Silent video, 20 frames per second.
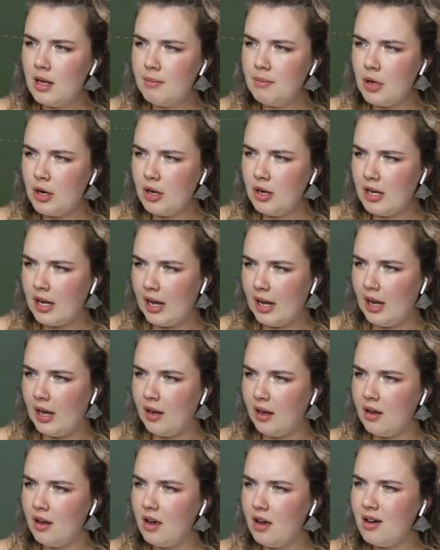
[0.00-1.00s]
Okay.
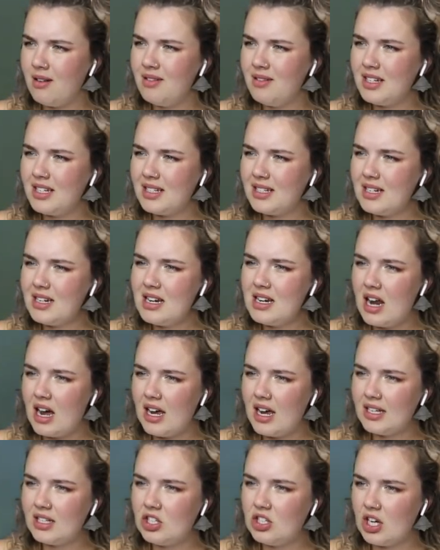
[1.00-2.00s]
Oh, just a
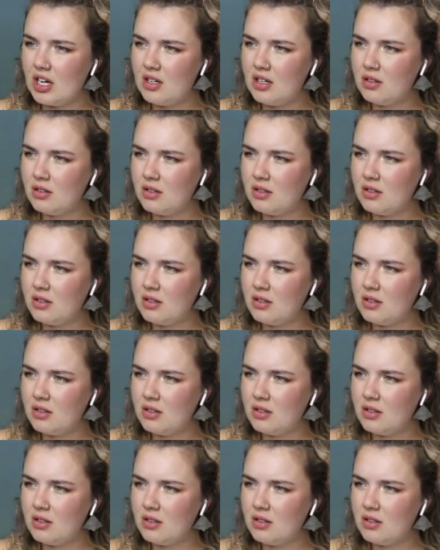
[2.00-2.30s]
nice, gentle